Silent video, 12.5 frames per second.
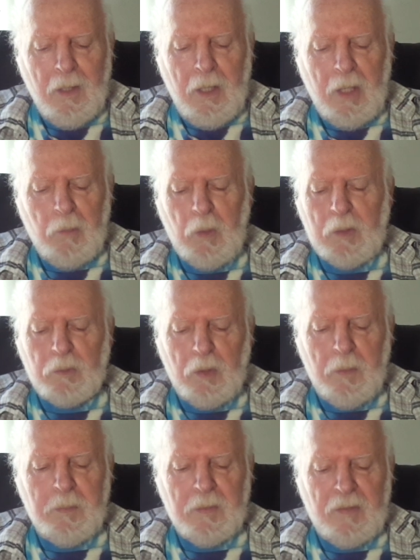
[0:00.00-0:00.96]
And when
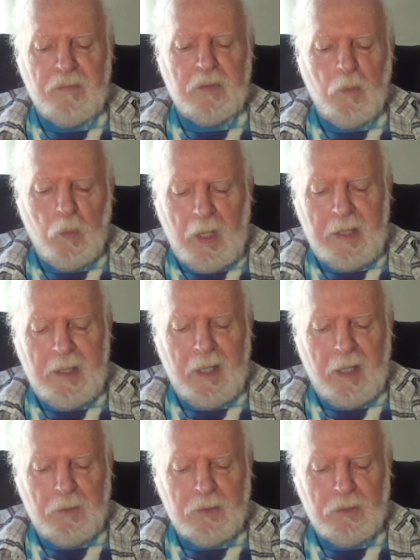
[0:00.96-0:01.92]
Trump left the White
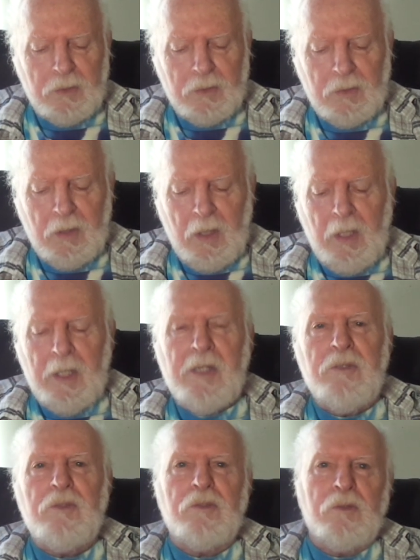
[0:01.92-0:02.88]
House,
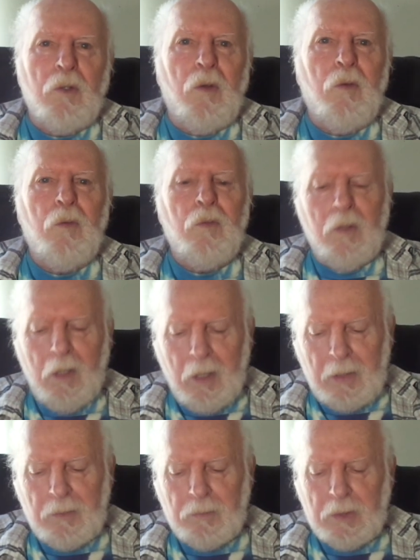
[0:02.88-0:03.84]
he stole
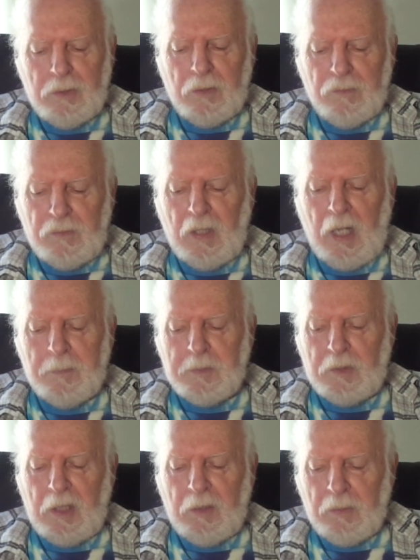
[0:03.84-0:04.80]
hundreds of top
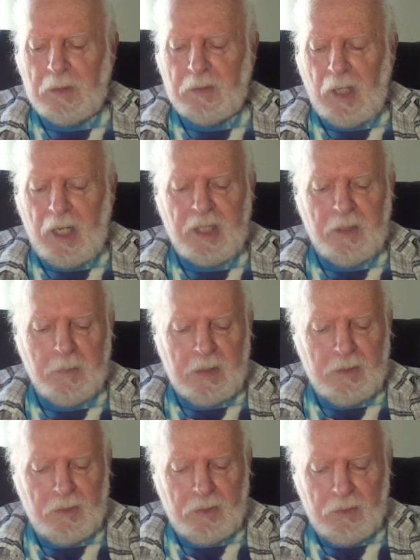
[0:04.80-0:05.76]
secret
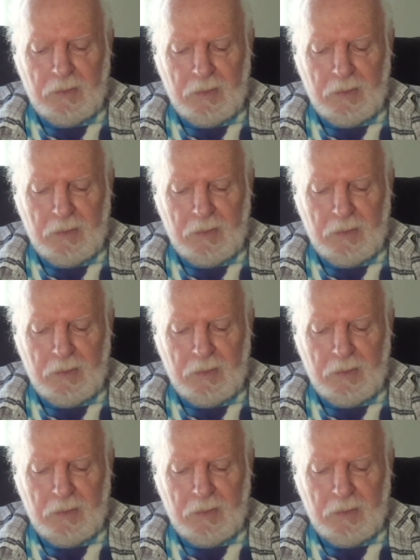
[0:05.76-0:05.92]
documents,